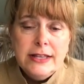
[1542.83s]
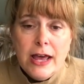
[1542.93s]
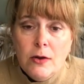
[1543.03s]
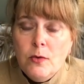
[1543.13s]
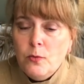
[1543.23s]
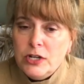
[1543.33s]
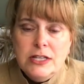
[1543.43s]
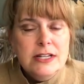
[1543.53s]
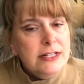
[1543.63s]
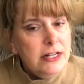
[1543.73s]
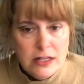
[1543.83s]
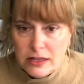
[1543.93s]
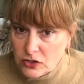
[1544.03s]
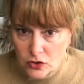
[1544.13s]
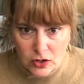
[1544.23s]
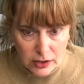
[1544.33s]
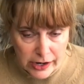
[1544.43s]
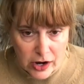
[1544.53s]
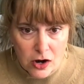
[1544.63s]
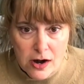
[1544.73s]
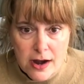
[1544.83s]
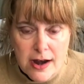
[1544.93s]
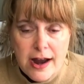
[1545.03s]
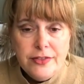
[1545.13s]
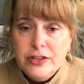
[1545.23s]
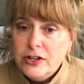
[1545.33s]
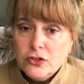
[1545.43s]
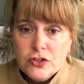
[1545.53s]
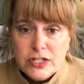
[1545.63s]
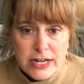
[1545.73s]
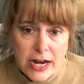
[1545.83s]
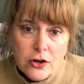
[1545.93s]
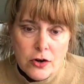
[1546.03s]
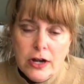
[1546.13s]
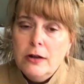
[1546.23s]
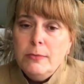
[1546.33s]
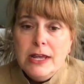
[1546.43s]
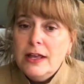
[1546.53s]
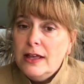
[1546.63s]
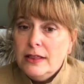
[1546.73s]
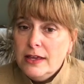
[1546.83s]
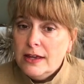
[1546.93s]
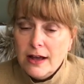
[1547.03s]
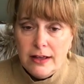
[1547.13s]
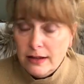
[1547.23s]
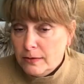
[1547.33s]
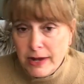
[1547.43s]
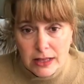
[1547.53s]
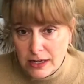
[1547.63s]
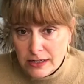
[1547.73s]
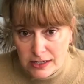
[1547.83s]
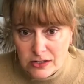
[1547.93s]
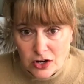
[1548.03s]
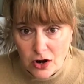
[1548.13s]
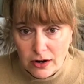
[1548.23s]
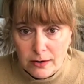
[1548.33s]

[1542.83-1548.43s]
And that, to the extent that things are clear, and things are standard, it'll make the it'll make things easier.